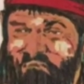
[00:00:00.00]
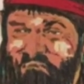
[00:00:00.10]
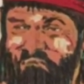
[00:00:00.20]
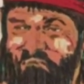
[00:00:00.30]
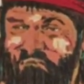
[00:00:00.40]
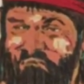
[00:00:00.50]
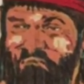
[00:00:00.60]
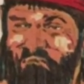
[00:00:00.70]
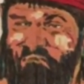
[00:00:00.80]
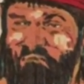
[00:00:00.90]
And I
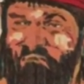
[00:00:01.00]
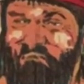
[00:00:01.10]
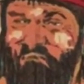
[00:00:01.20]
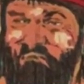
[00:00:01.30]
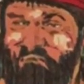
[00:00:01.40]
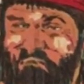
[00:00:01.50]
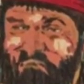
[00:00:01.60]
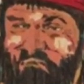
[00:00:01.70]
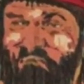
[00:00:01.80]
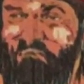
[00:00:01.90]
imagine he's beginning to
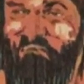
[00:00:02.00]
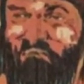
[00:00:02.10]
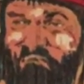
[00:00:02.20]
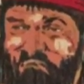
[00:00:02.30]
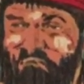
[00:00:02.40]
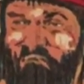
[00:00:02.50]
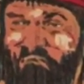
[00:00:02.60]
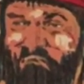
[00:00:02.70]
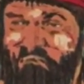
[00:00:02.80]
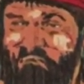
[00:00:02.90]
think,
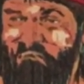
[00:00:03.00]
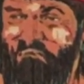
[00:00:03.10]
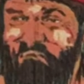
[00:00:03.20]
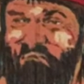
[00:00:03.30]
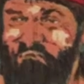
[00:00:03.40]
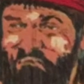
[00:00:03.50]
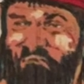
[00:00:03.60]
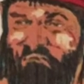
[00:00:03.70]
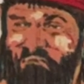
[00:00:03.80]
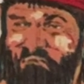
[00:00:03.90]
"Oh,
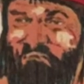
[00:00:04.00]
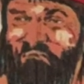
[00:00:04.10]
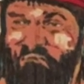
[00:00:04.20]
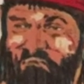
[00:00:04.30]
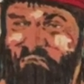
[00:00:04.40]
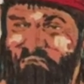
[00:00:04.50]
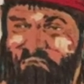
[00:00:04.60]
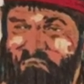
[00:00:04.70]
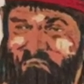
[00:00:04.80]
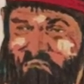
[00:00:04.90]
really?
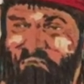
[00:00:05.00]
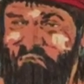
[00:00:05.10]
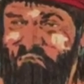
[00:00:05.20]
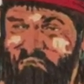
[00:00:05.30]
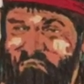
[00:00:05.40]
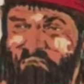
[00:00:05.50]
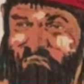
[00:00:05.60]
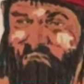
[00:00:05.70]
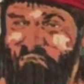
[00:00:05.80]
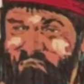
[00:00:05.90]
I'm washing and
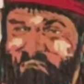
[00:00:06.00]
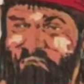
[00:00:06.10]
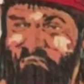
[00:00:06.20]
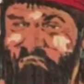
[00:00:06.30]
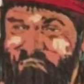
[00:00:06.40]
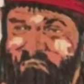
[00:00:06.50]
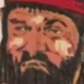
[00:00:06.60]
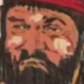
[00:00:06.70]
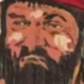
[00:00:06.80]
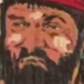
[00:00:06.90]
washing and
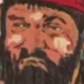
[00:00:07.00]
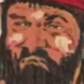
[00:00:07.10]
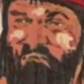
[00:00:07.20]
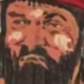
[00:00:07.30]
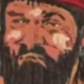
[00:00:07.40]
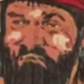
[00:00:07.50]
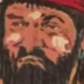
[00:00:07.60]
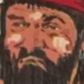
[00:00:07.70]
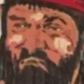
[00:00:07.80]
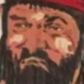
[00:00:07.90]
washing and nothing looks
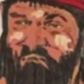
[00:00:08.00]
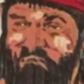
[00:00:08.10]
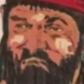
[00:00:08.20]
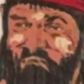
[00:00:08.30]
any different."